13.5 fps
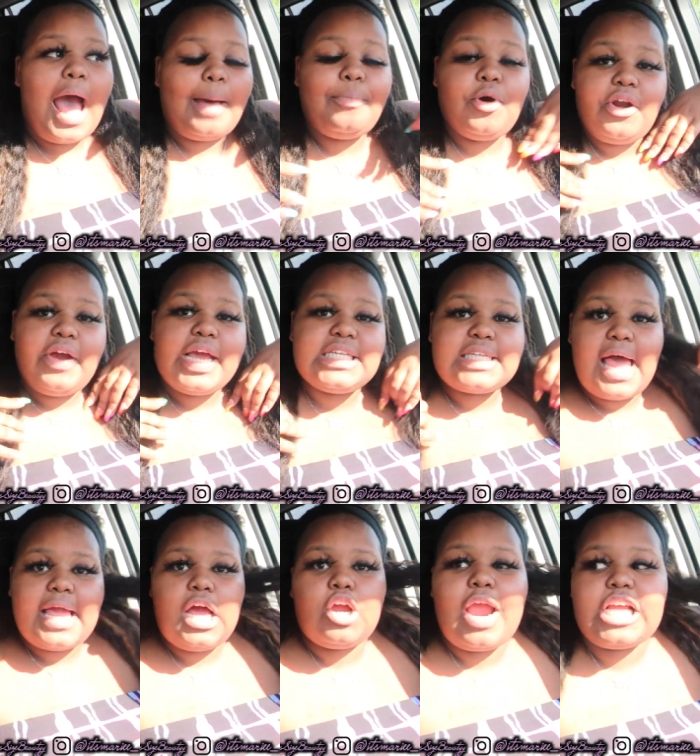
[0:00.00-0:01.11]
I bought her as
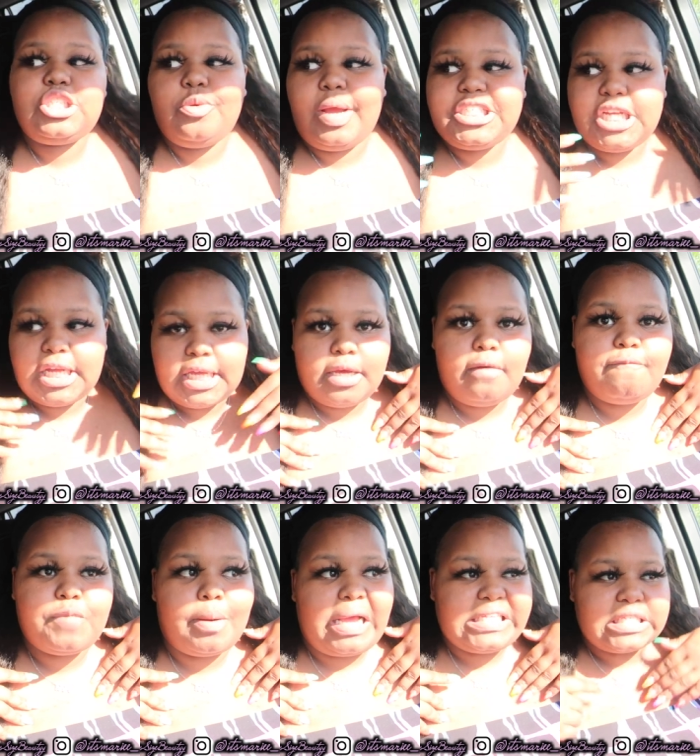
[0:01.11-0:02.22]
like a graduation gift
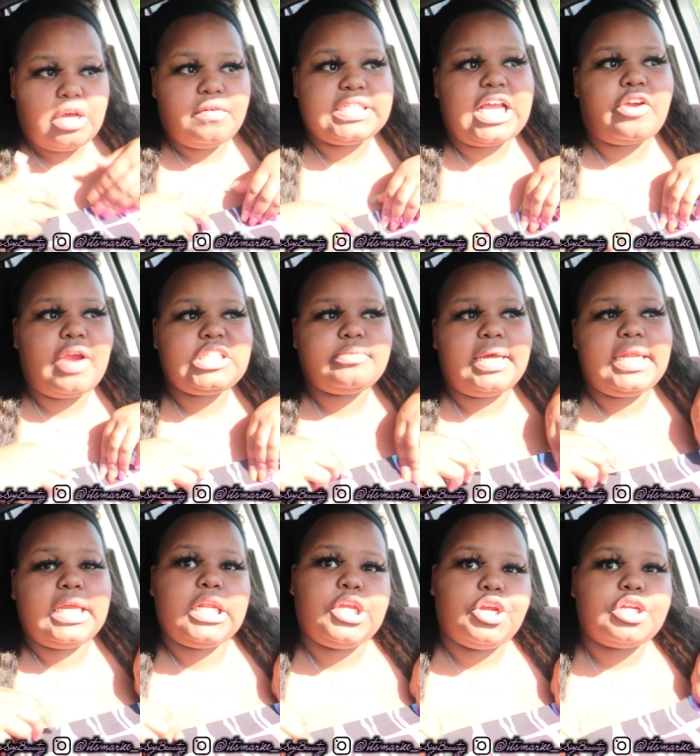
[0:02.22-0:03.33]
for myself because I graduated
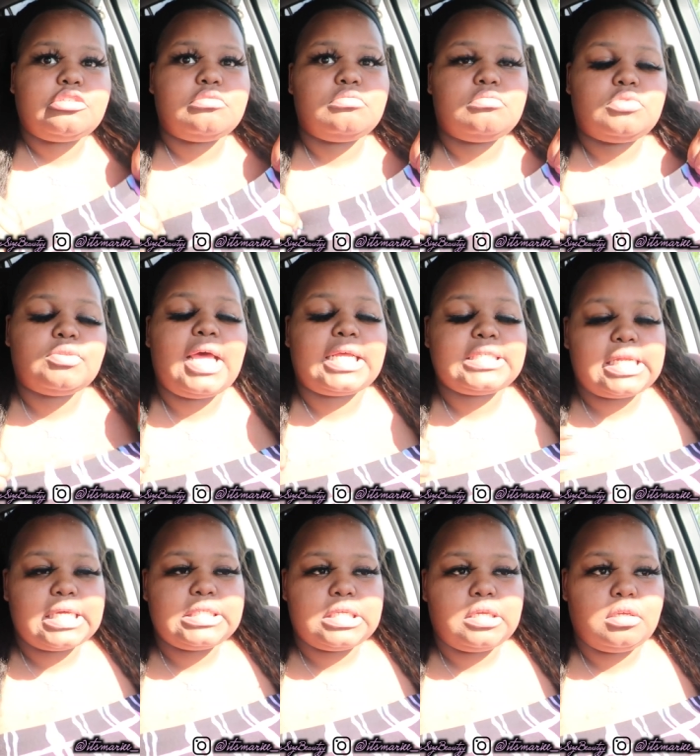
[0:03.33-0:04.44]
in the year
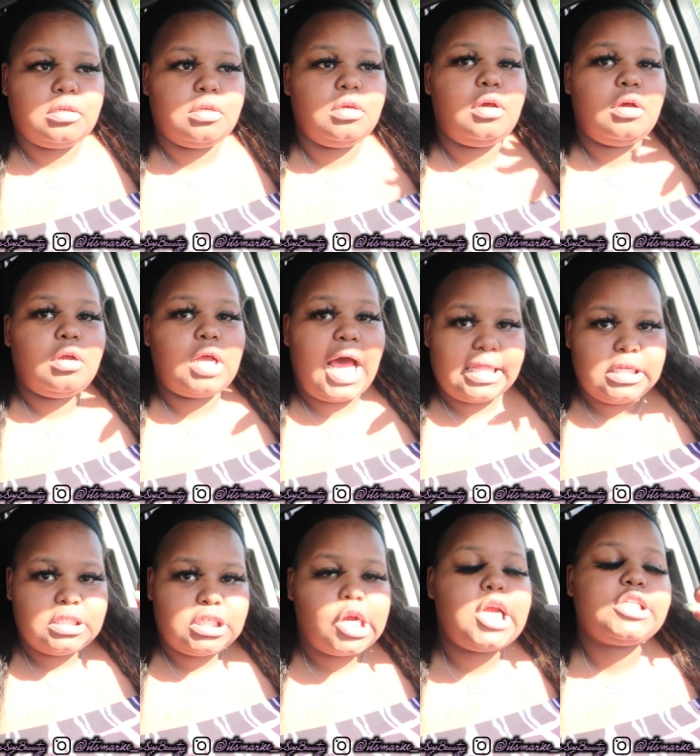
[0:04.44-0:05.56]
2019.
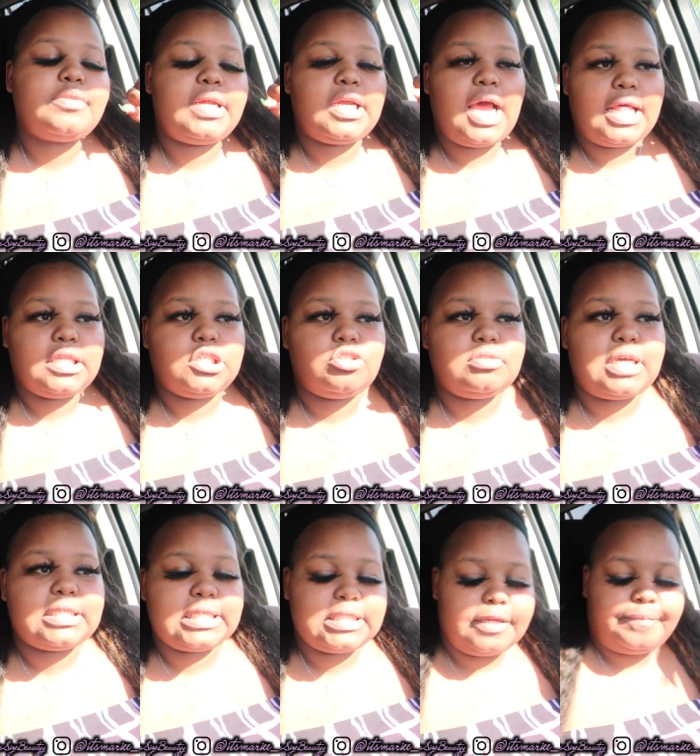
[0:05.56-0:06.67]
College. I graduated college
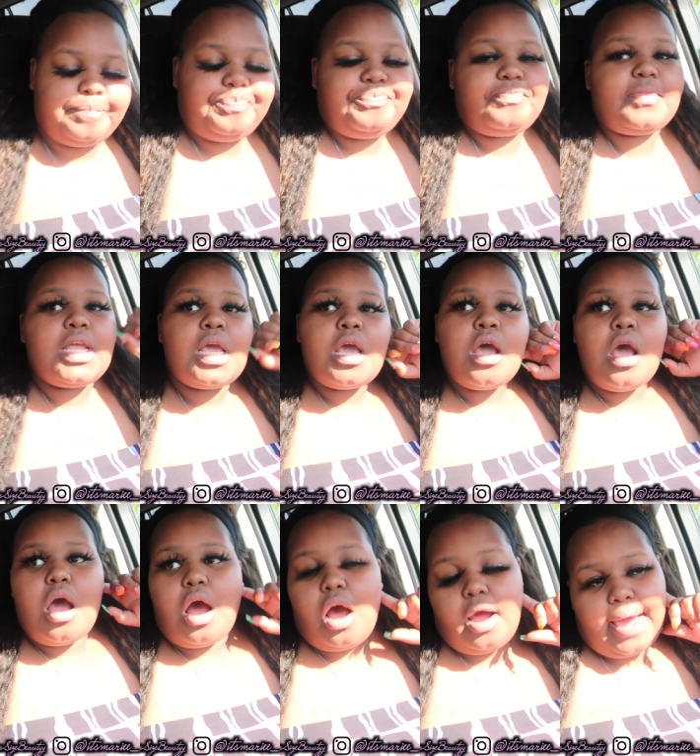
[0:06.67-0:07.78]
2019.
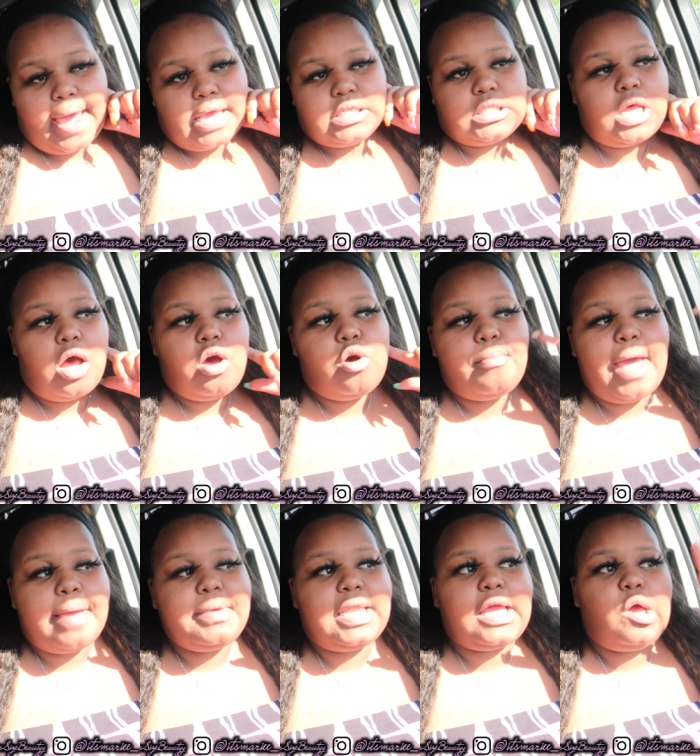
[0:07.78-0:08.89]
Okay, so
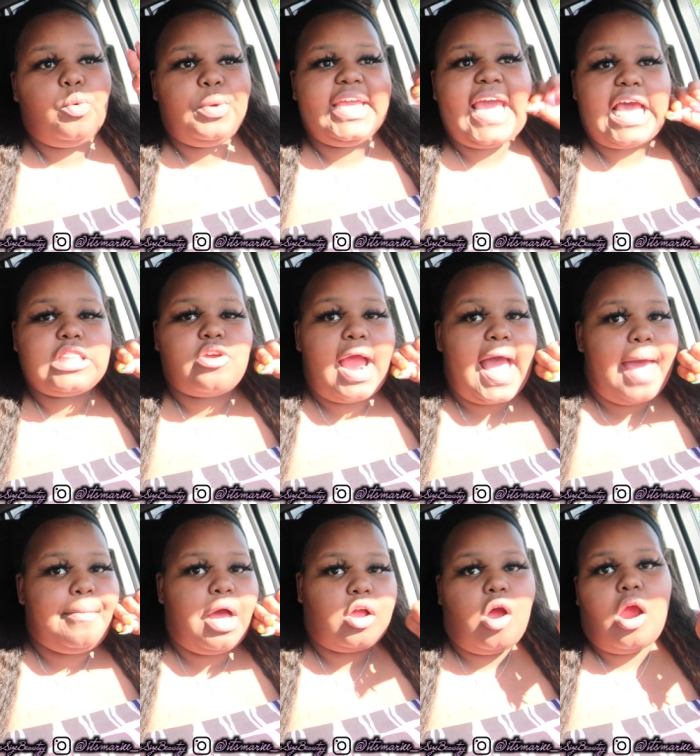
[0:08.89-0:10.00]
maybe like a week after I had
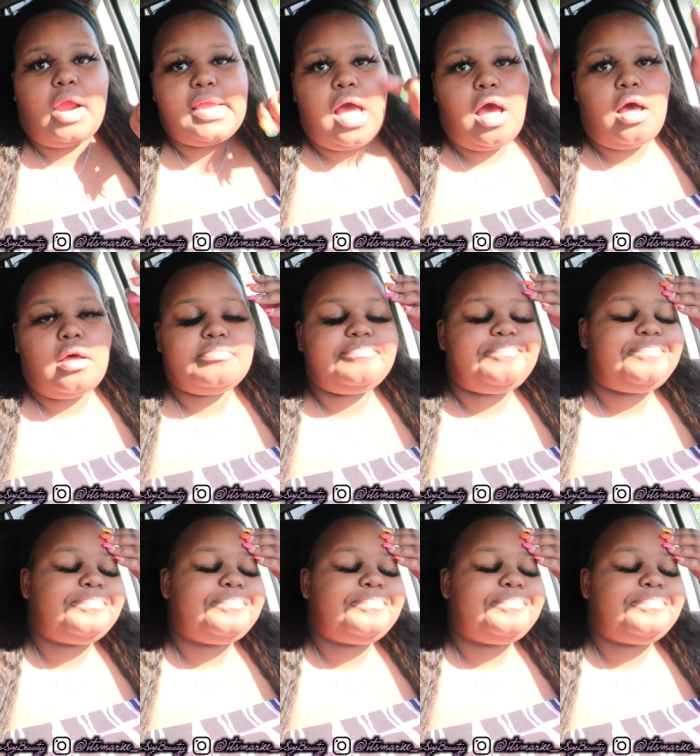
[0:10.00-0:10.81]
my car, y'all.